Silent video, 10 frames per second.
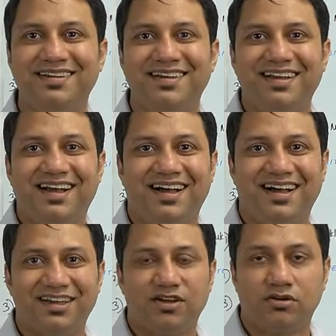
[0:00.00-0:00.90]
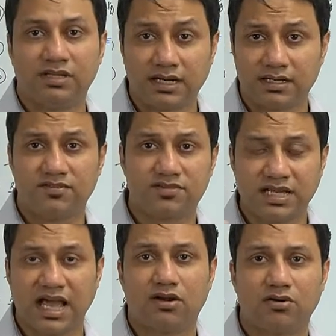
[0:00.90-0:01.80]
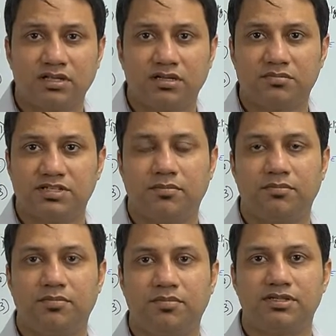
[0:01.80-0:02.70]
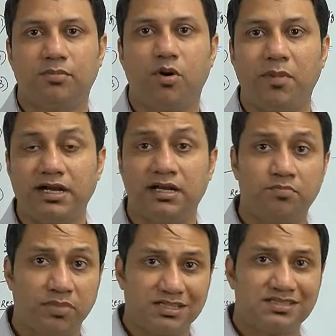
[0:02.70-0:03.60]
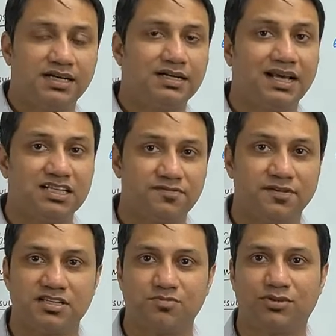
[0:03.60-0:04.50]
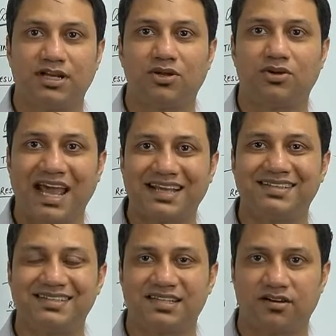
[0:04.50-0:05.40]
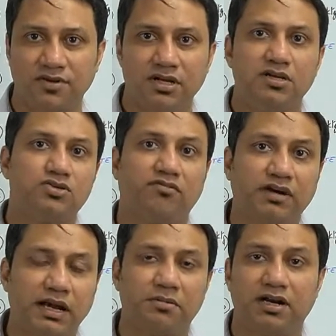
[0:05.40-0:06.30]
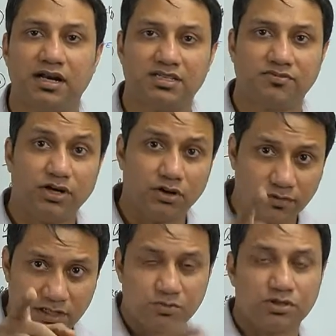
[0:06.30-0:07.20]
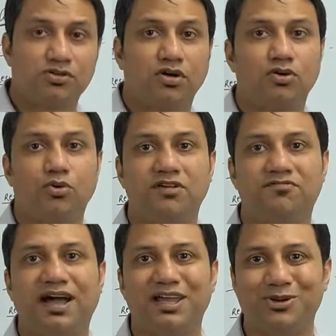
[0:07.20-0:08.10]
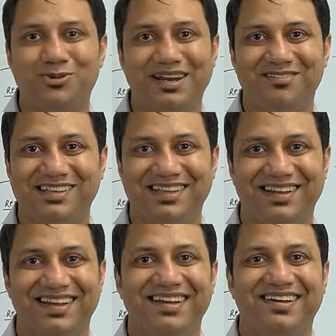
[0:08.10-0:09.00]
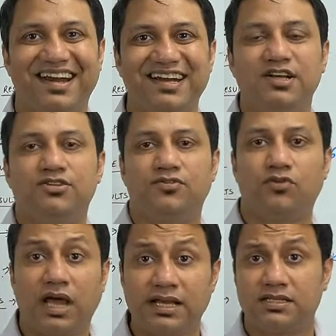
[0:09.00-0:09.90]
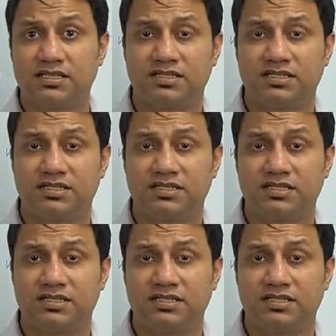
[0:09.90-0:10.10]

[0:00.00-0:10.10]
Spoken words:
That gives the algorithm some momentum, plus it tells Facebook that you like this stuff. So every time I release a video, Facebook is going to notify you and everything, right? So if you like this,